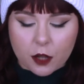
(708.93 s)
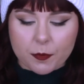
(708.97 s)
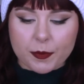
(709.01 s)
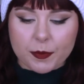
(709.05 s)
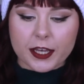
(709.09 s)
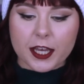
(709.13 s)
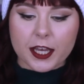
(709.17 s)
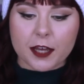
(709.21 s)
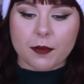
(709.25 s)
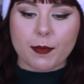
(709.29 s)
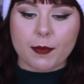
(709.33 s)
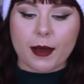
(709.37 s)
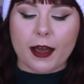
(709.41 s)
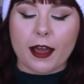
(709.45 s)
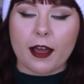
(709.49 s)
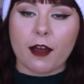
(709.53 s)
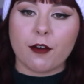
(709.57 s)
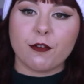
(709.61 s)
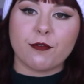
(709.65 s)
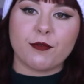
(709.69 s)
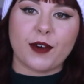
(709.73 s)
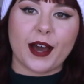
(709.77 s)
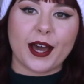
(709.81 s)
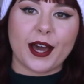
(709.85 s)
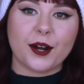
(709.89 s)
let me give my
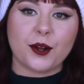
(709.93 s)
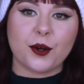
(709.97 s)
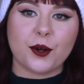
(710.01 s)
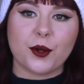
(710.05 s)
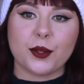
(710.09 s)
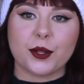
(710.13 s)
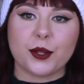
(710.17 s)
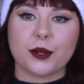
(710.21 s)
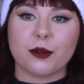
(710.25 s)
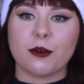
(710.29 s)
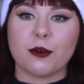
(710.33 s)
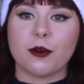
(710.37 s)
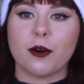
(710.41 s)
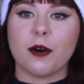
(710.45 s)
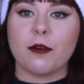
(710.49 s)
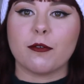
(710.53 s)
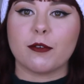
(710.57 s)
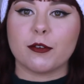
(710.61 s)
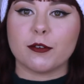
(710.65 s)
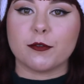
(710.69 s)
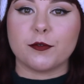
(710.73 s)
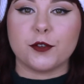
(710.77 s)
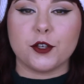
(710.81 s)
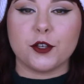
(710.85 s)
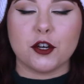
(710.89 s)
final little
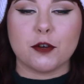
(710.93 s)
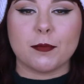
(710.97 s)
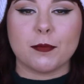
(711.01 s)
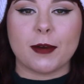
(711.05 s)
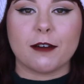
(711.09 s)
review of